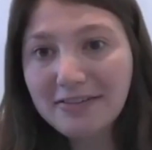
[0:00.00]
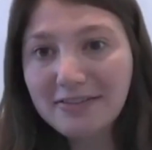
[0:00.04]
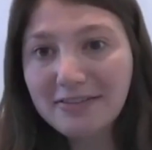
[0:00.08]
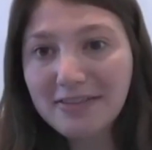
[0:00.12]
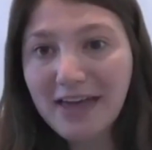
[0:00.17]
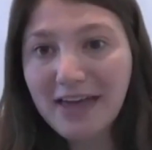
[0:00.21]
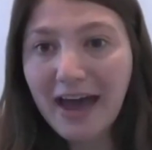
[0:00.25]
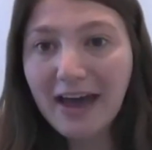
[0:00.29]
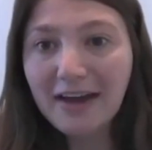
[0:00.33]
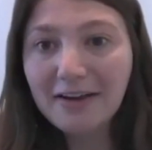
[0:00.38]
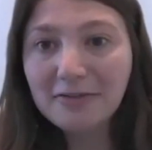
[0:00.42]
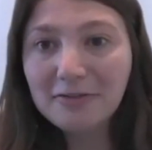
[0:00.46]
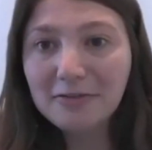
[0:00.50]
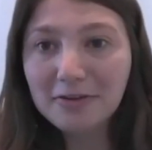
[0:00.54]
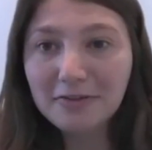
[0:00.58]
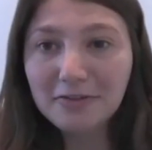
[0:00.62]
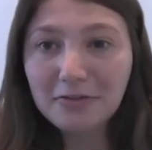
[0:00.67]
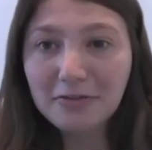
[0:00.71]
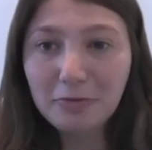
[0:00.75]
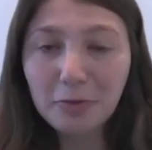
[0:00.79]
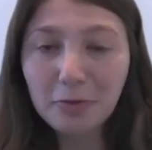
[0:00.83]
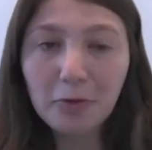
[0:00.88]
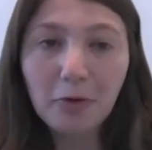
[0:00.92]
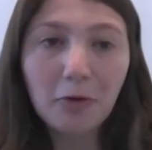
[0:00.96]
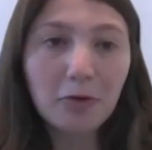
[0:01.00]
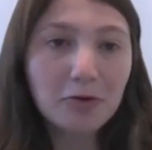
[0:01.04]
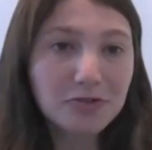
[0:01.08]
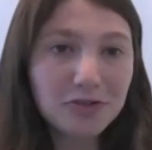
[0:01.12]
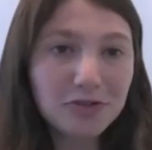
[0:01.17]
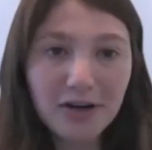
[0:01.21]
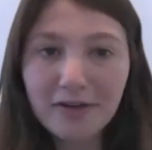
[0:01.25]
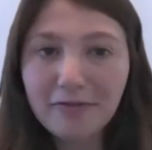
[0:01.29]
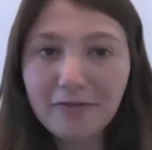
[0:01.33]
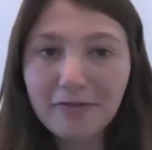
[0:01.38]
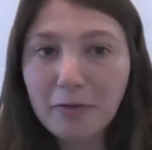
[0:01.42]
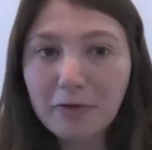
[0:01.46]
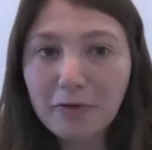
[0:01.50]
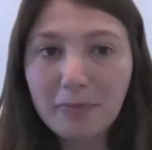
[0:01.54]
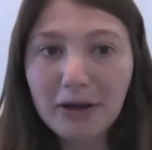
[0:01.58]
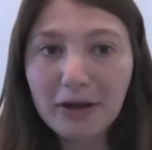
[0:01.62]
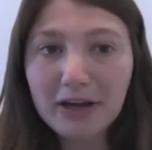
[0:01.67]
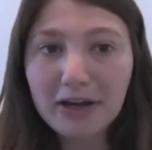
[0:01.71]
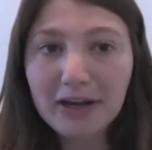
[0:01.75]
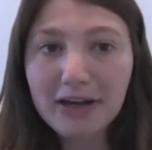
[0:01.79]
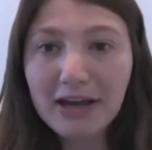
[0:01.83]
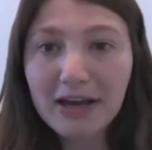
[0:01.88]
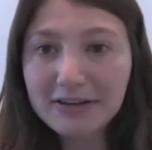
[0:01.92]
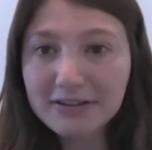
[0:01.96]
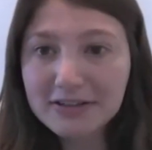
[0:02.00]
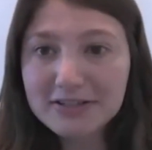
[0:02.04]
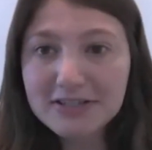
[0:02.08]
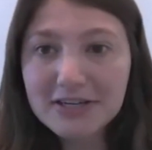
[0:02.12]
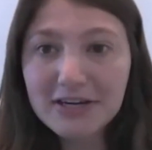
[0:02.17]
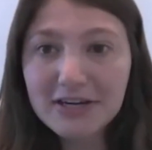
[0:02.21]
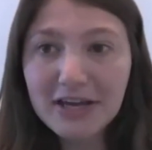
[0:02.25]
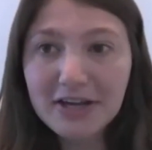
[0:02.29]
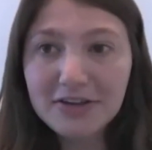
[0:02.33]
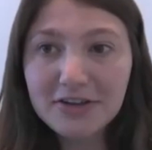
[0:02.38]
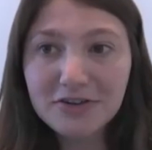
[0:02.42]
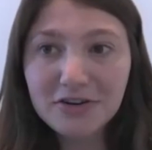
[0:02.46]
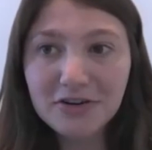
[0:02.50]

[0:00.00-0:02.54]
that was through ocean. I've always been connected to nature.